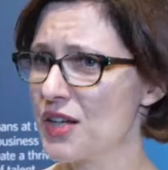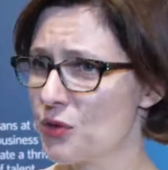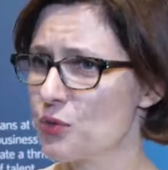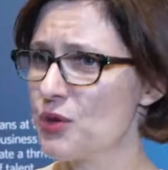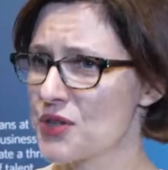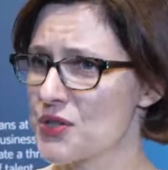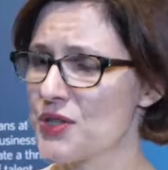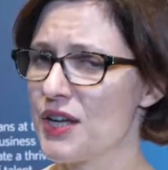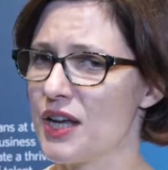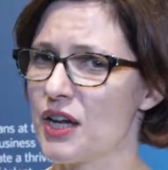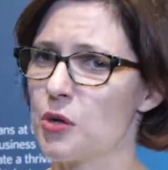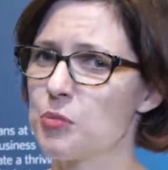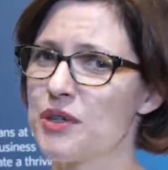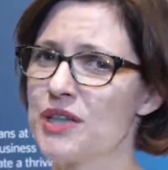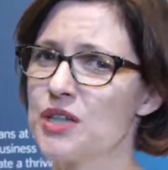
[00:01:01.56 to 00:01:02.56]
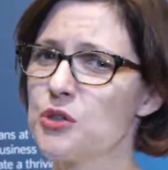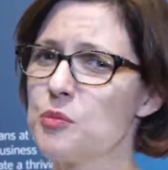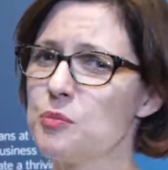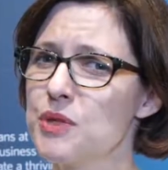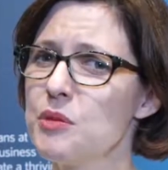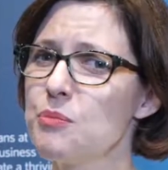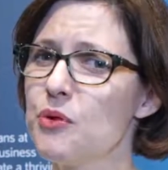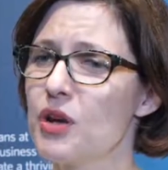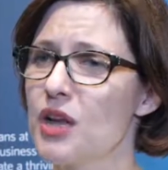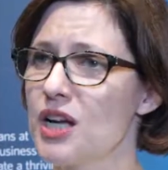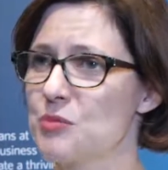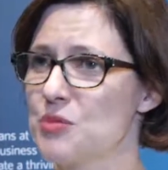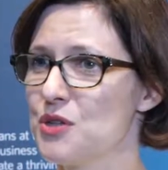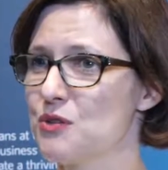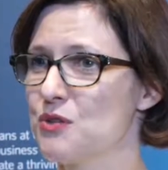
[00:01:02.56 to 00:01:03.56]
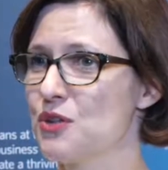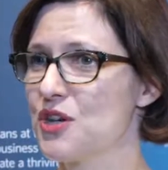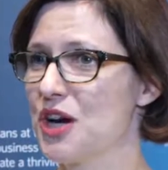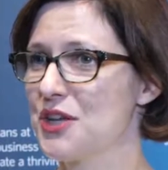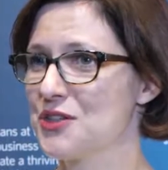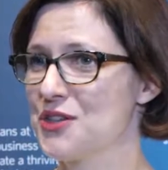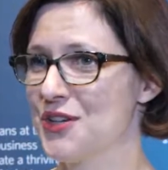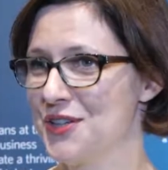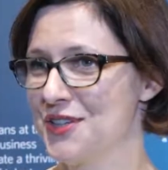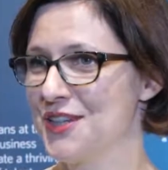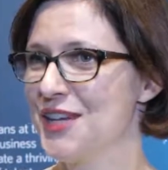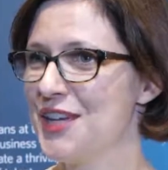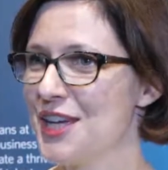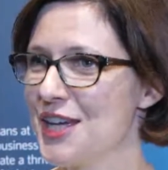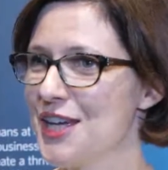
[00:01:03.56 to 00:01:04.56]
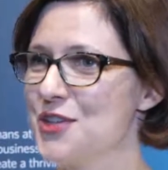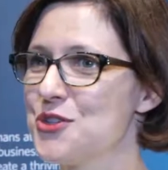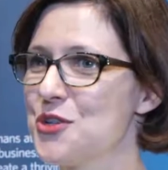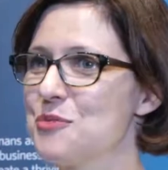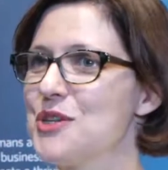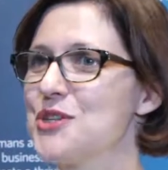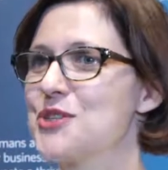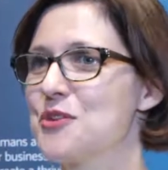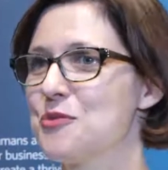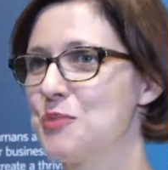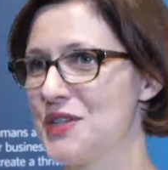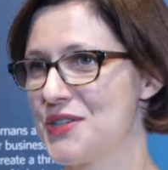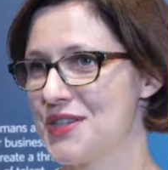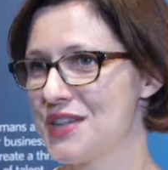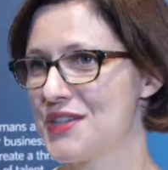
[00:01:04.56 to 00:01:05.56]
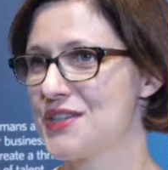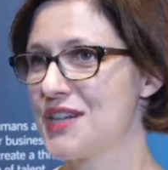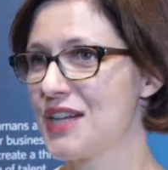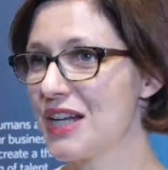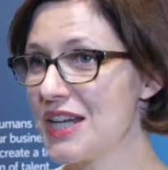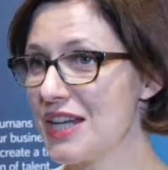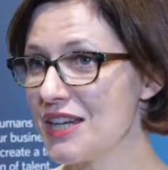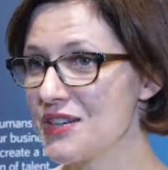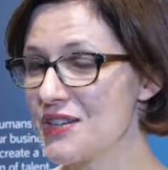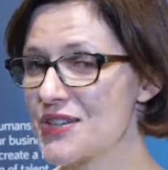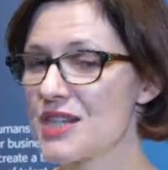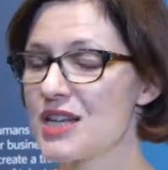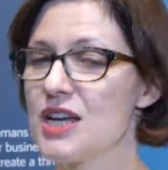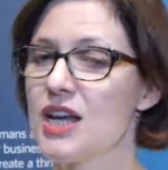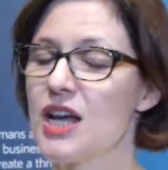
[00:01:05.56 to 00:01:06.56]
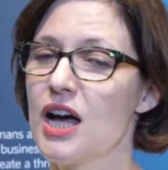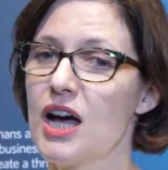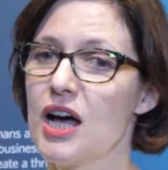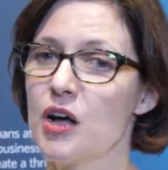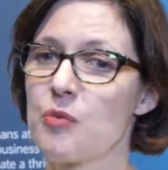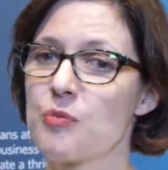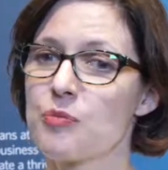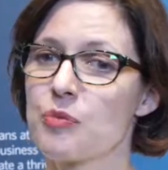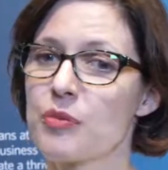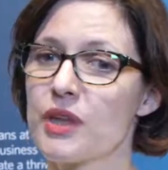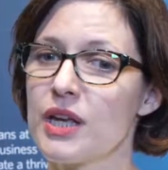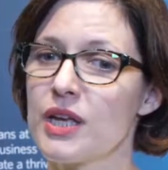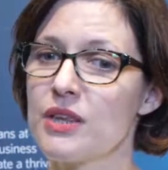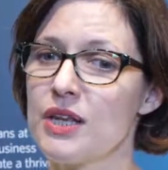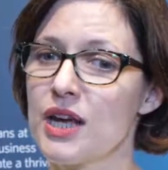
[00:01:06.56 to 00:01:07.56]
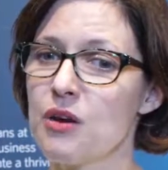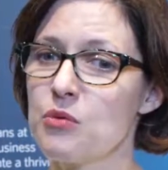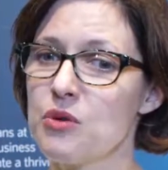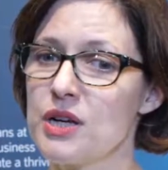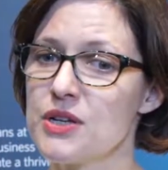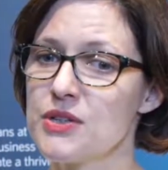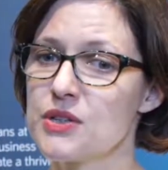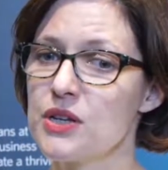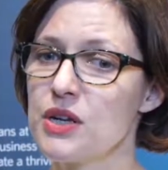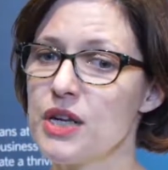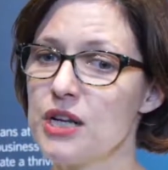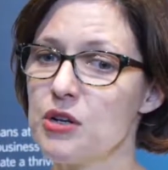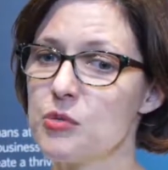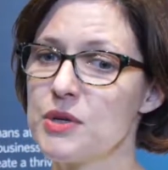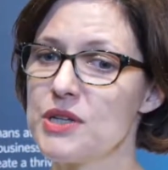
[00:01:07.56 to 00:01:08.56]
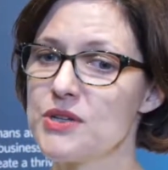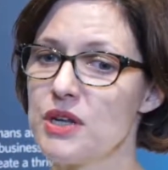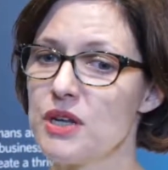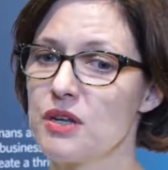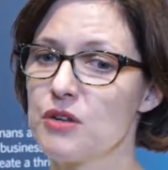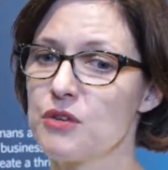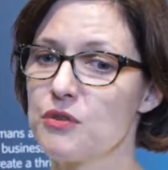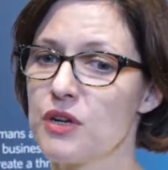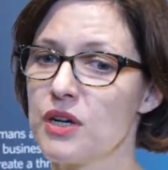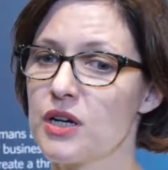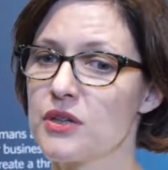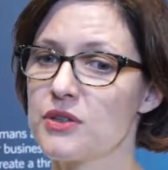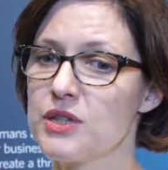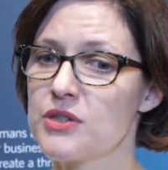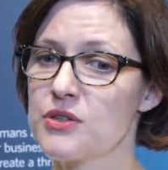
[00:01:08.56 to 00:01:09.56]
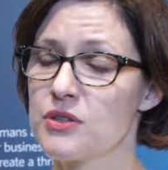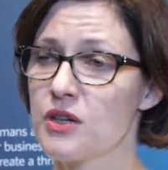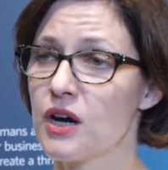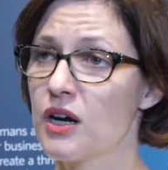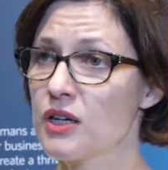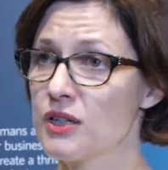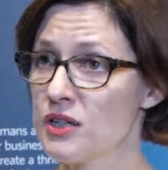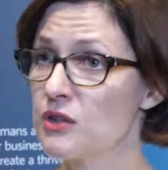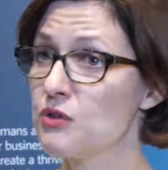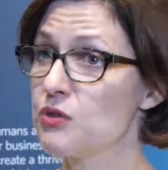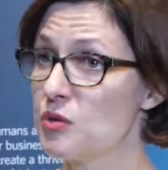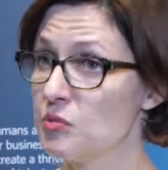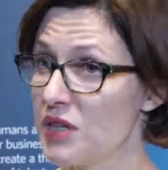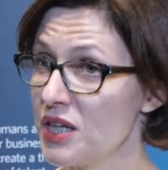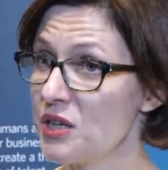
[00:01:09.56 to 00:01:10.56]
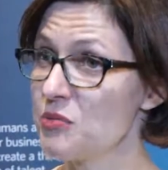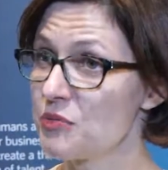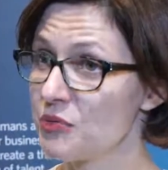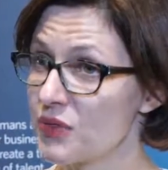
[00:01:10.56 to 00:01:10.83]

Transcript: it was there, but then the people had been forgotten in the midst of business dealings. And that was a little bit of disheartening for me.